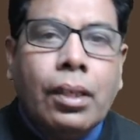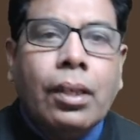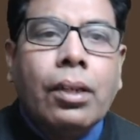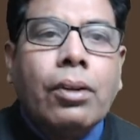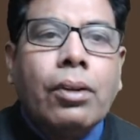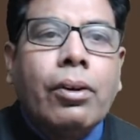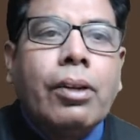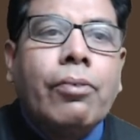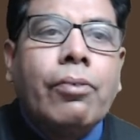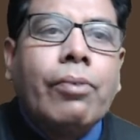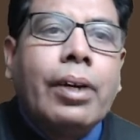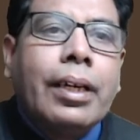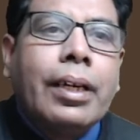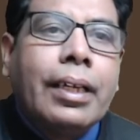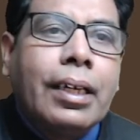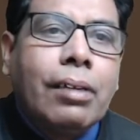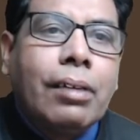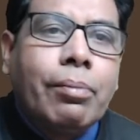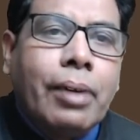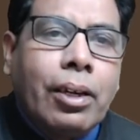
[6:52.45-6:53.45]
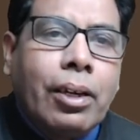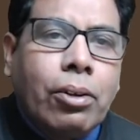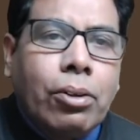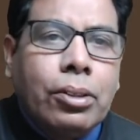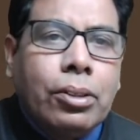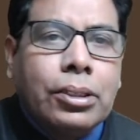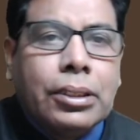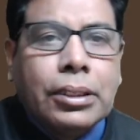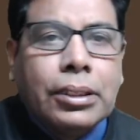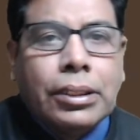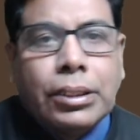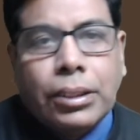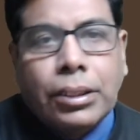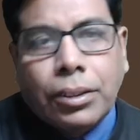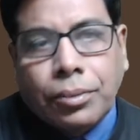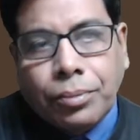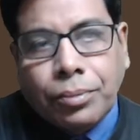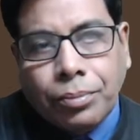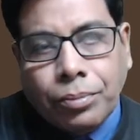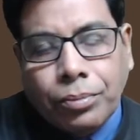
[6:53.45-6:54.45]
In vertical macro instruction,
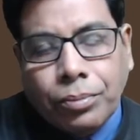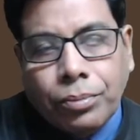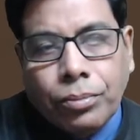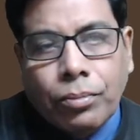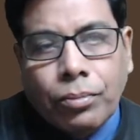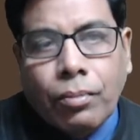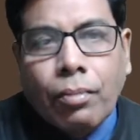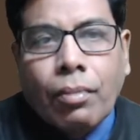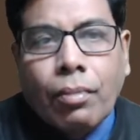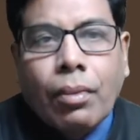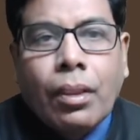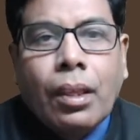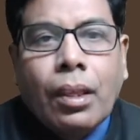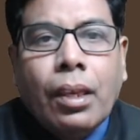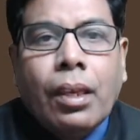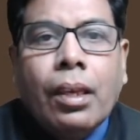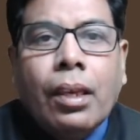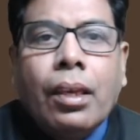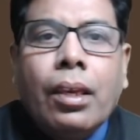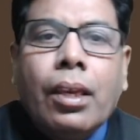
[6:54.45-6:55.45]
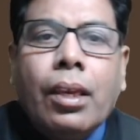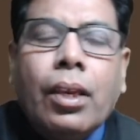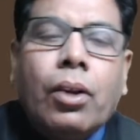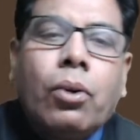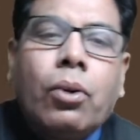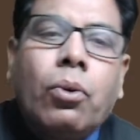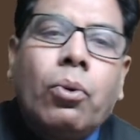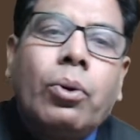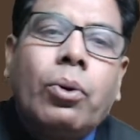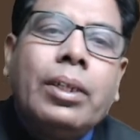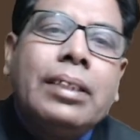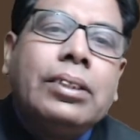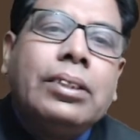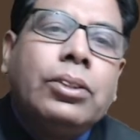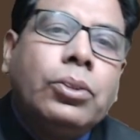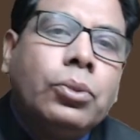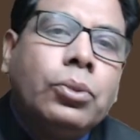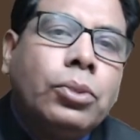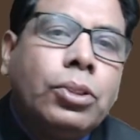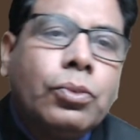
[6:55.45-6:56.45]
a code is
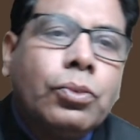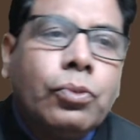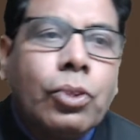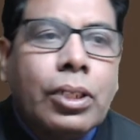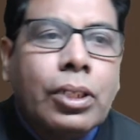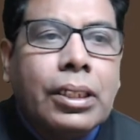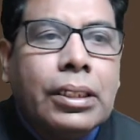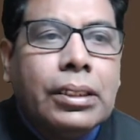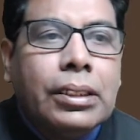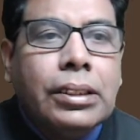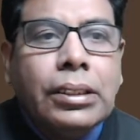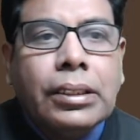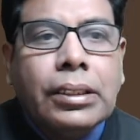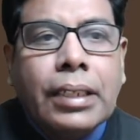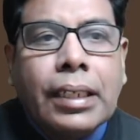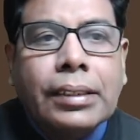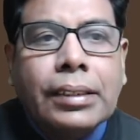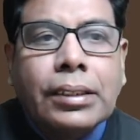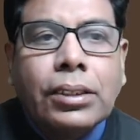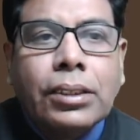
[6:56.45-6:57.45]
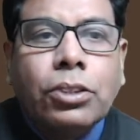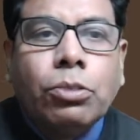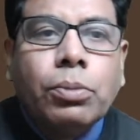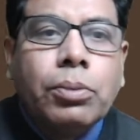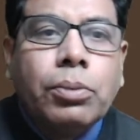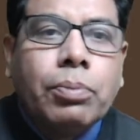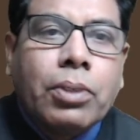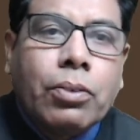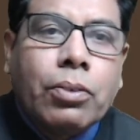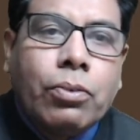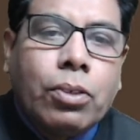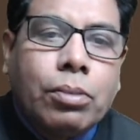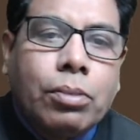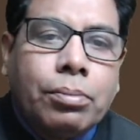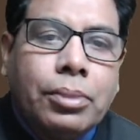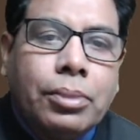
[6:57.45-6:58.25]
used for each action to be performed,